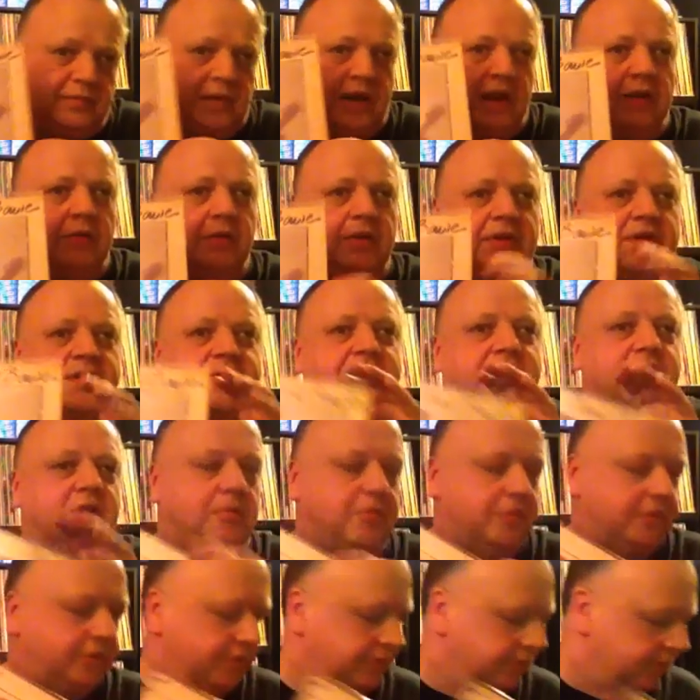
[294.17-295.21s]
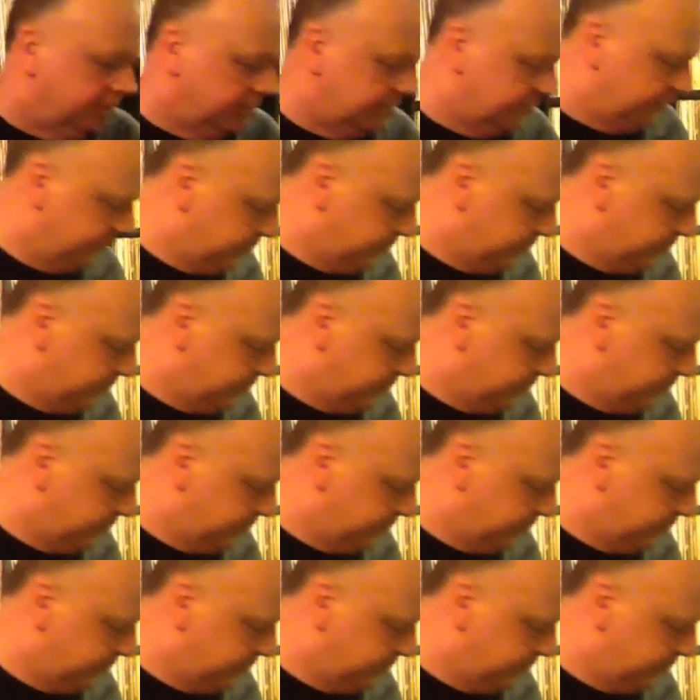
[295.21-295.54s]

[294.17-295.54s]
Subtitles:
Anyway, this is number two.